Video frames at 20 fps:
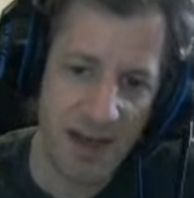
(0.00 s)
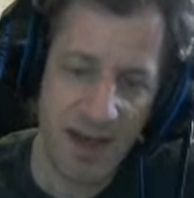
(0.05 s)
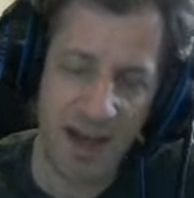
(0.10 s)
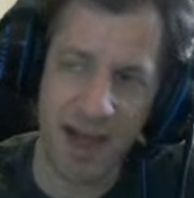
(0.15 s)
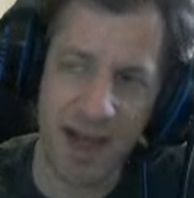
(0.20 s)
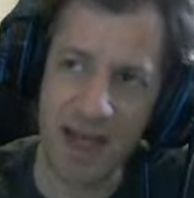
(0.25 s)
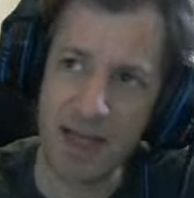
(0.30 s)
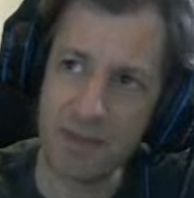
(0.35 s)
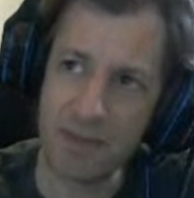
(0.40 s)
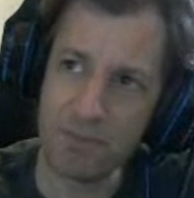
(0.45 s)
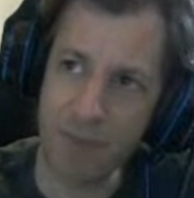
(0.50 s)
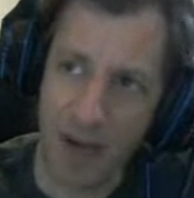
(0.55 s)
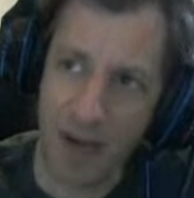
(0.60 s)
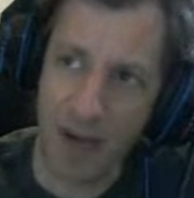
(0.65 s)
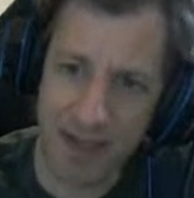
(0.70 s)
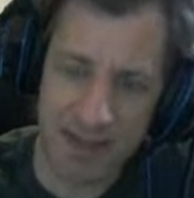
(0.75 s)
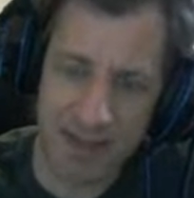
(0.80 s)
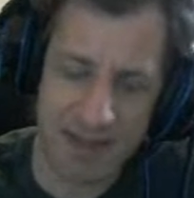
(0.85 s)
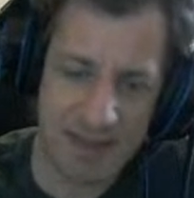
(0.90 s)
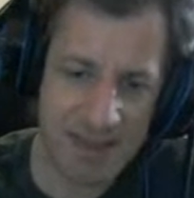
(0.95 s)
and
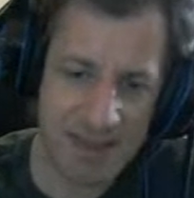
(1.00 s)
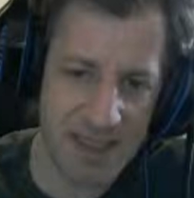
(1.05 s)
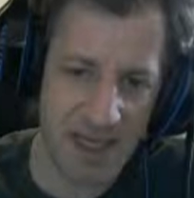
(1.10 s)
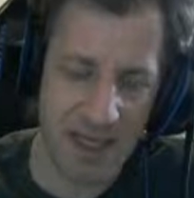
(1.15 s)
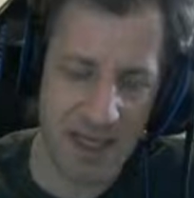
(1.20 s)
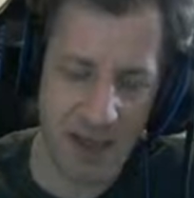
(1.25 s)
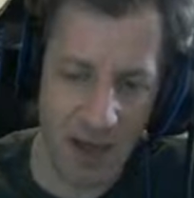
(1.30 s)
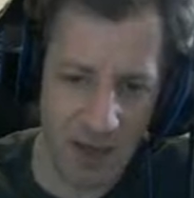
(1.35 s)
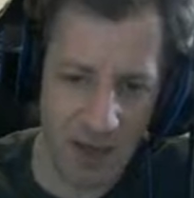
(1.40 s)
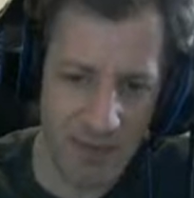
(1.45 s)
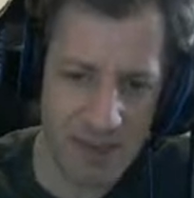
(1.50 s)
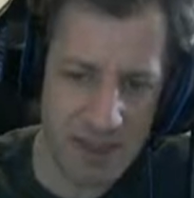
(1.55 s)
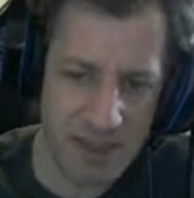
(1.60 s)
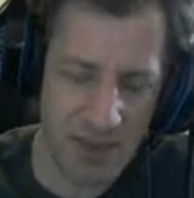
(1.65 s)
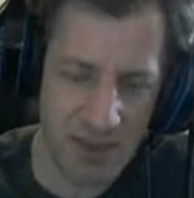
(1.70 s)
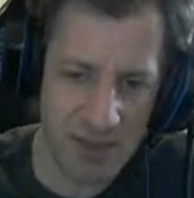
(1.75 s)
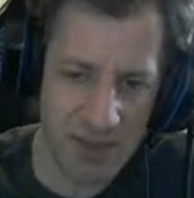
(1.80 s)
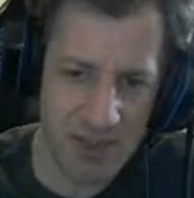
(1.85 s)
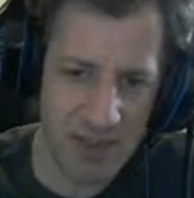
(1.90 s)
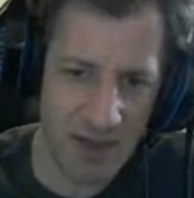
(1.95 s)
mines and all this
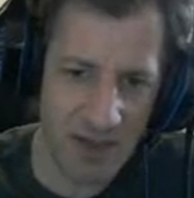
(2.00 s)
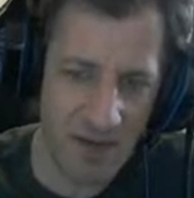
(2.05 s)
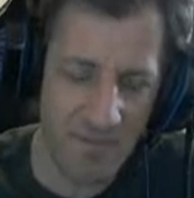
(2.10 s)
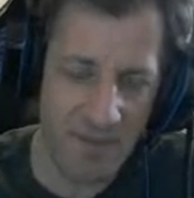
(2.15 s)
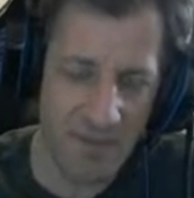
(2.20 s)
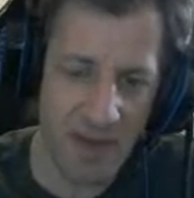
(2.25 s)
other stuff.